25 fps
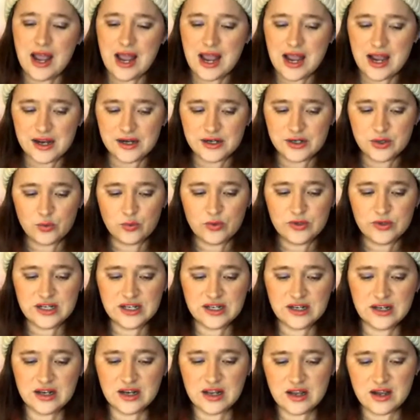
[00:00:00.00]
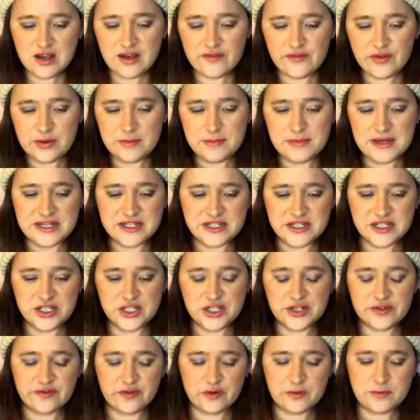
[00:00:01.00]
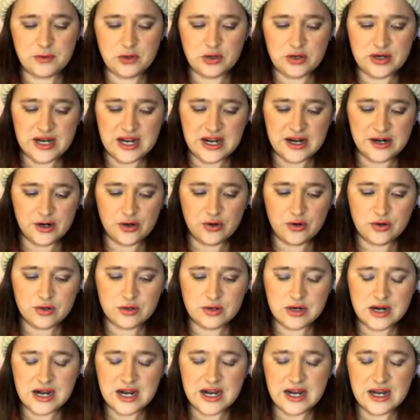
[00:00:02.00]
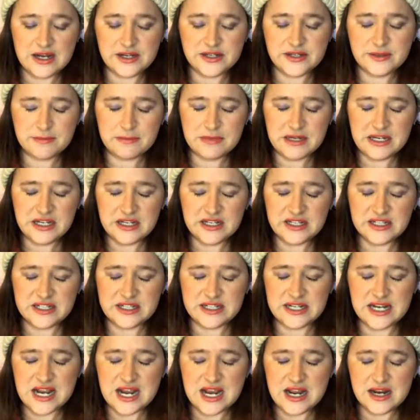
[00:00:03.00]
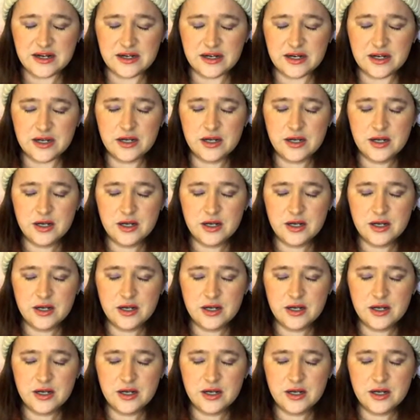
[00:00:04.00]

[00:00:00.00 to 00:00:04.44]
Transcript: And would love a message from your nan. All right, Mia's nan.